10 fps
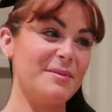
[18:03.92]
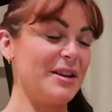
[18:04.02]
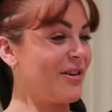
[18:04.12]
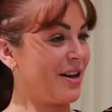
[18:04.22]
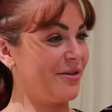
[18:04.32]
to
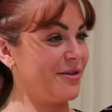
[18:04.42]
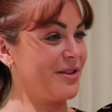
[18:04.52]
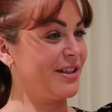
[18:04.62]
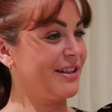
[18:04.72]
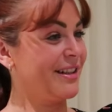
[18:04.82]
be a
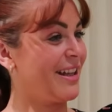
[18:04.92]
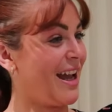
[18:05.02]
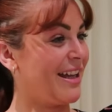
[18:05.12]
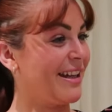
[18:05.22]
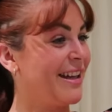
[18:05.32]
record.
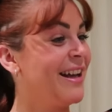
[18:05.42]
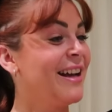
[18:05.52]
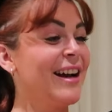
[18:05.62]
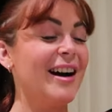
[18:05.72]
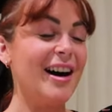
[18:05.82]
Okay,
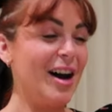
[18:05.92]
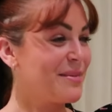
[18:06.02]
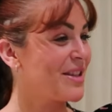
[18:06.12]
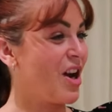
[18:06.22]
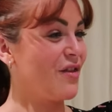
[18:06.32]

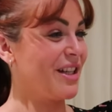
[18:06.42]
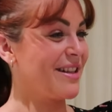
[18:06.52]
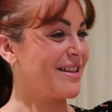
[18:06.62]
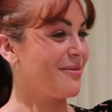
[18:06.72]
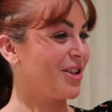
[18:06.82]
I'm
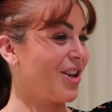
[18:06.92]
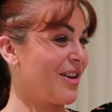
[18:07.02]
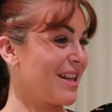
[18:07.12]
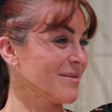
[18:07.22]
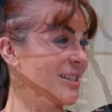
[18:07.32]
starving, so I'm gonna go get some